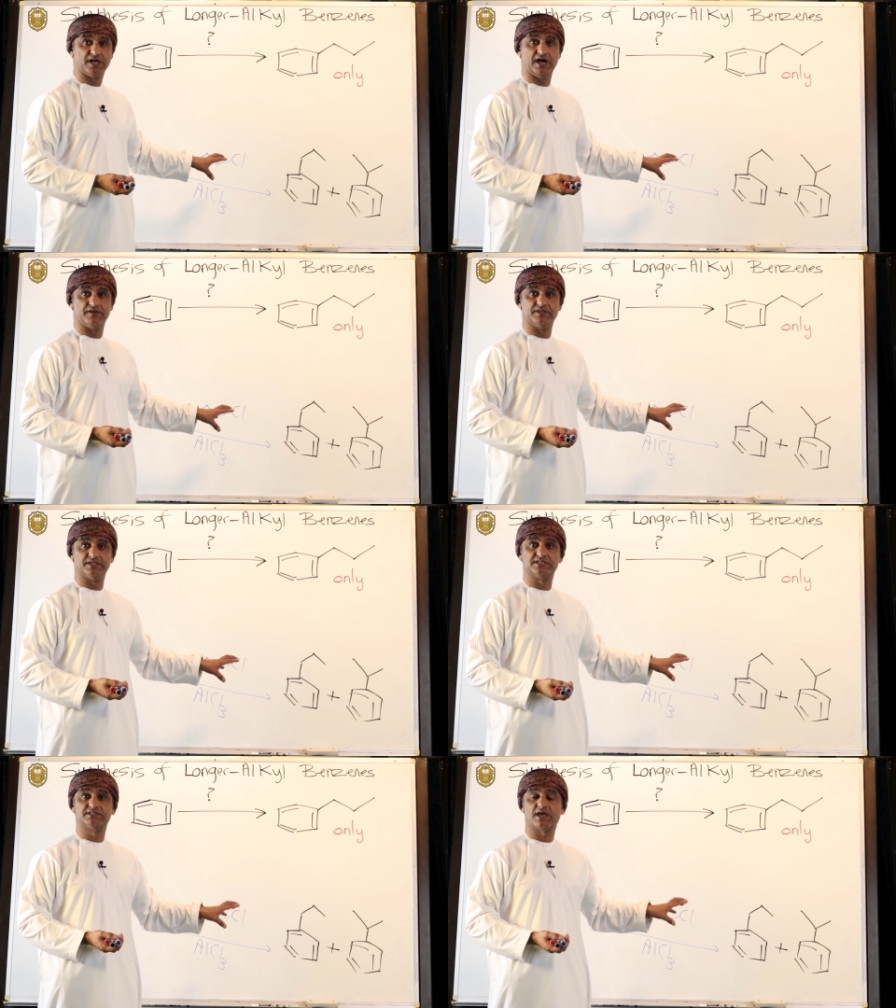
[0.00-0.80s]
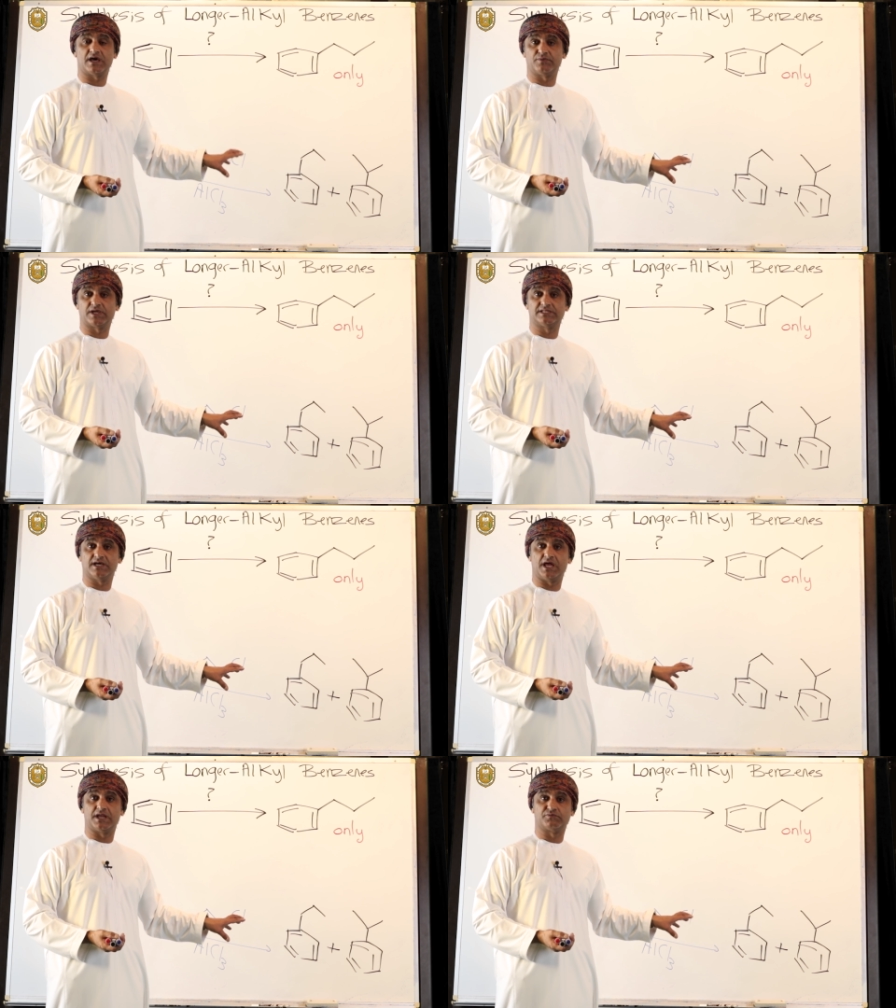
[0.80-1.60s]
behind this is
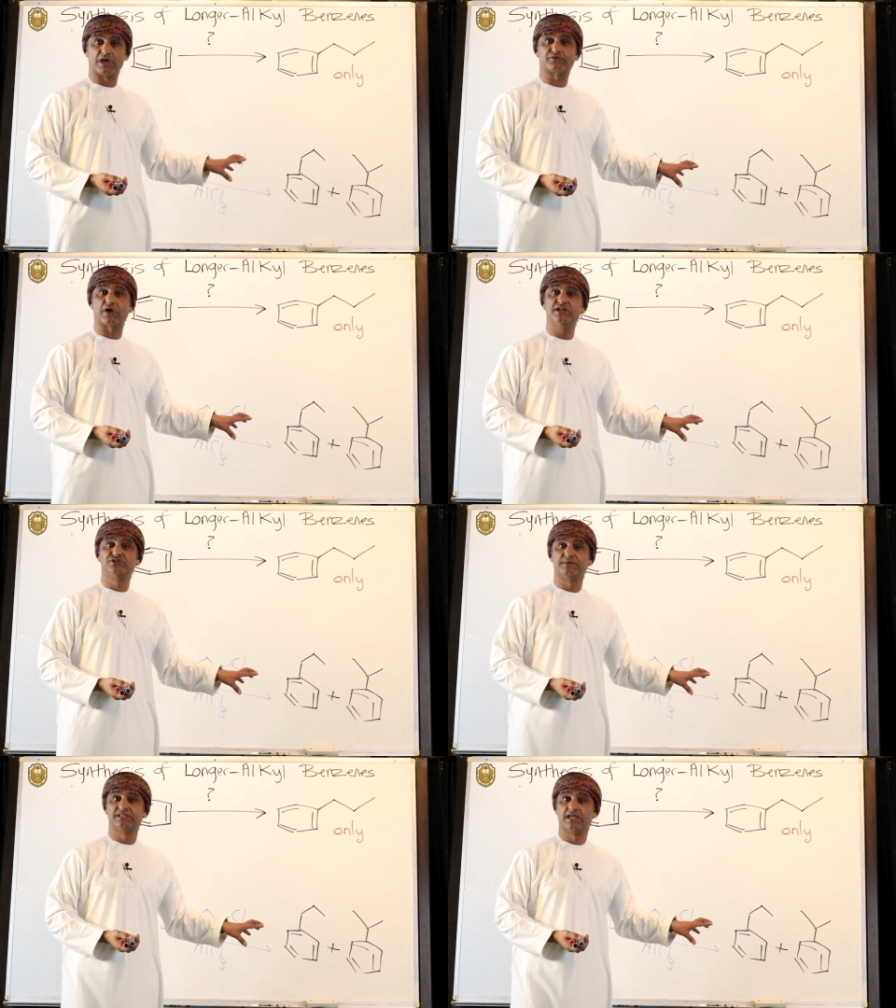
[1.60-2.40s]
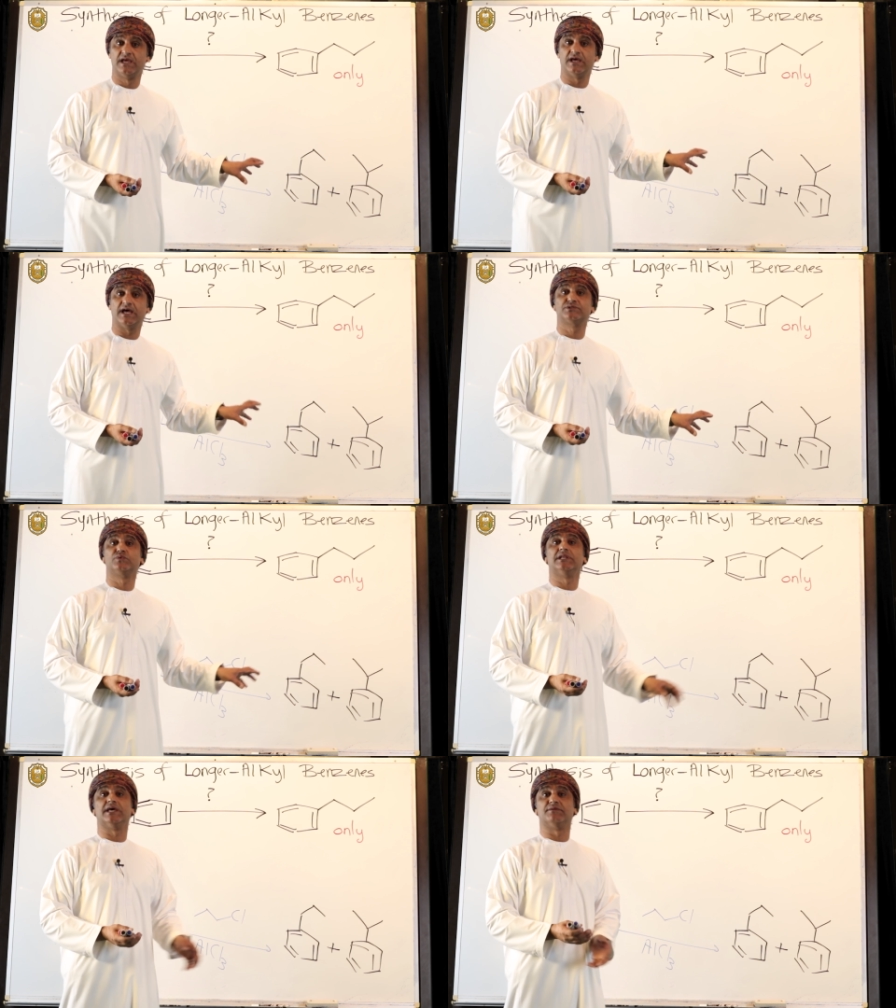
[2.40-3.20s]
carbocation rearrangement, as
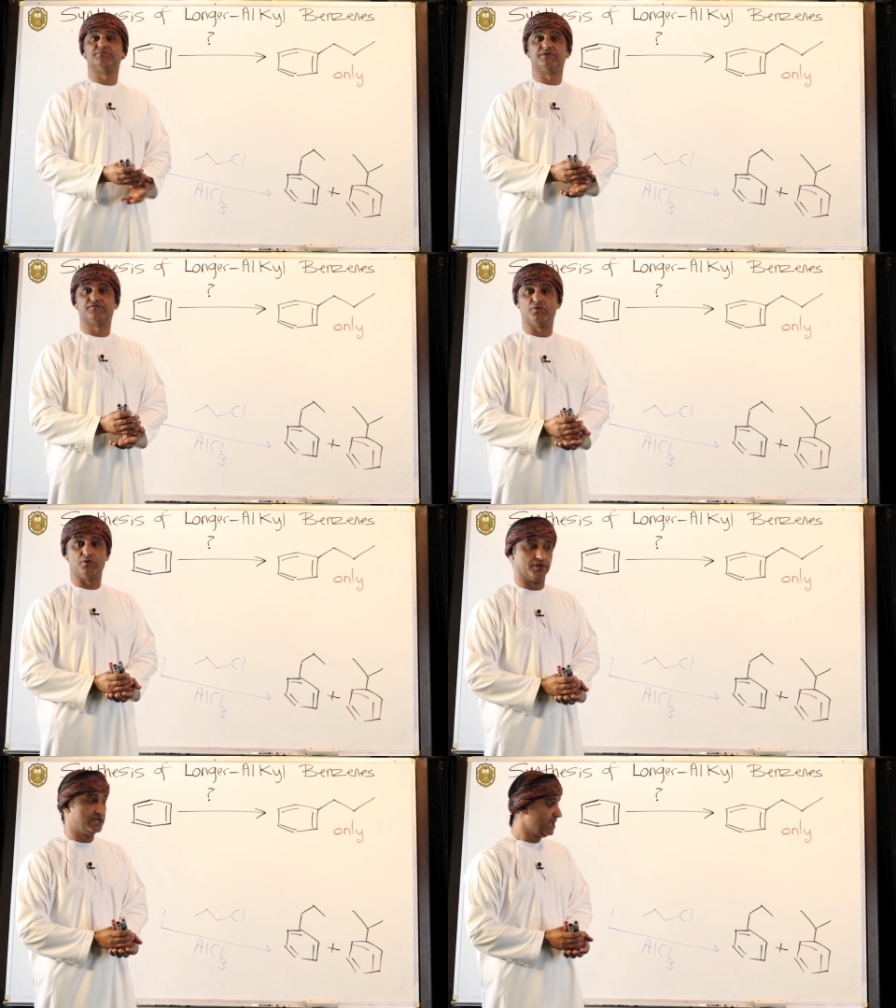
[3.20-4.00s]
we learned before.